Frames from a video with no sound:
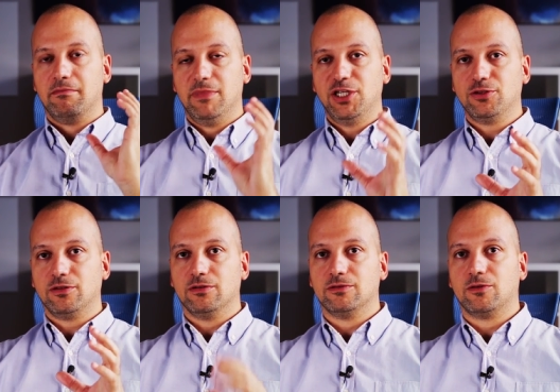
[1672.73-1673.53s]

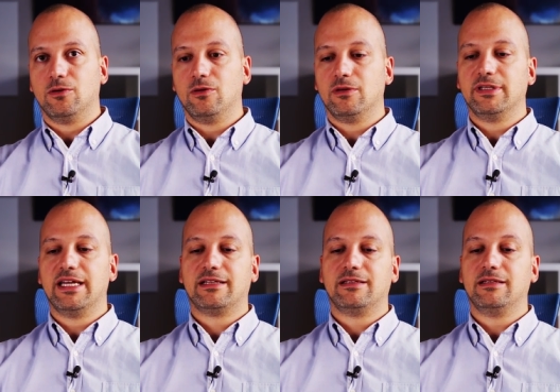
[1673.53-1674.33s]
mission control
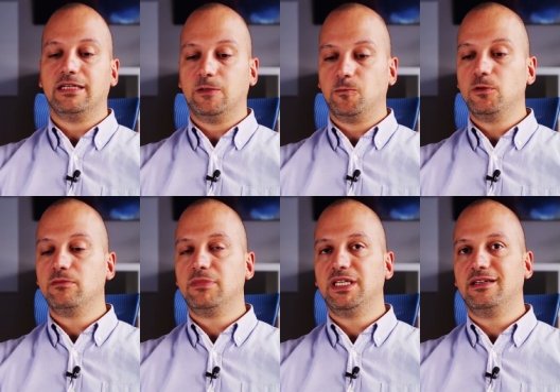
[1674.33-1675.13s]
that uh, it
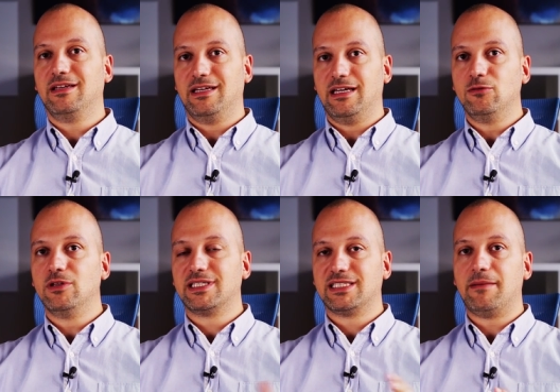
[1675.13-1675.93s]
wouldn't be a
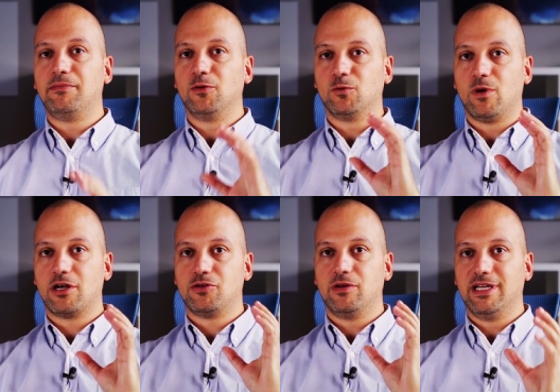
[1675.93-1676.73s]
good example to
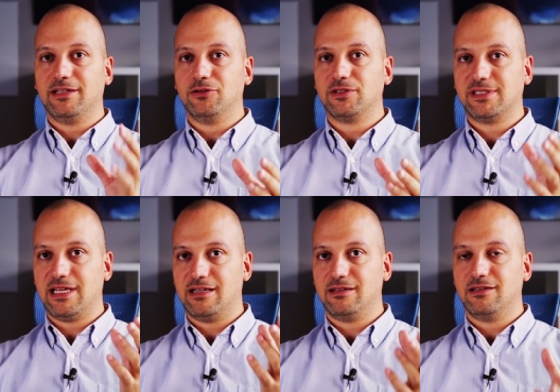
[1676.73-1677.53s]
actually
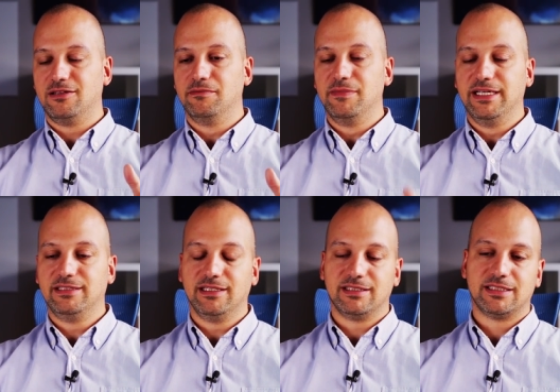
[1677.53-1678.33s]
understand the
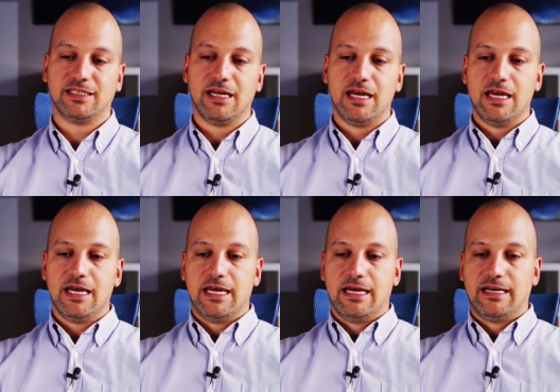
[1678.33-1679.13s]
basics.
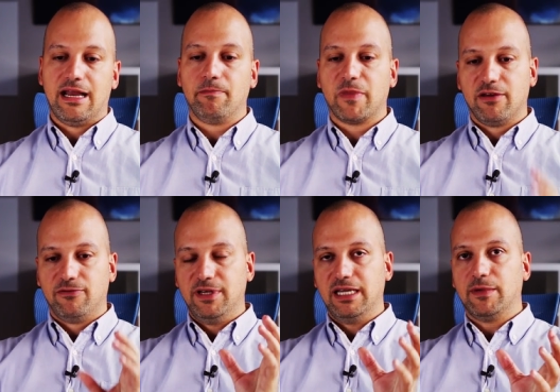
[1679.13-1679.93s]
Now,
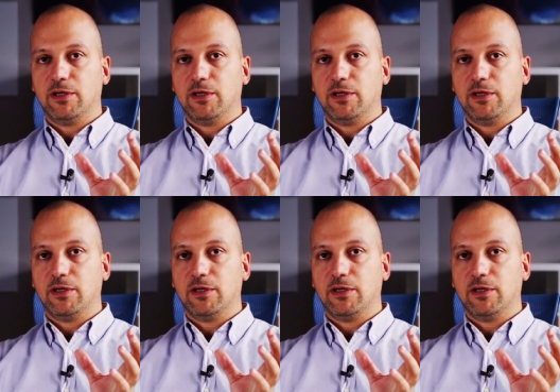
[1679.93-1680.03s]
think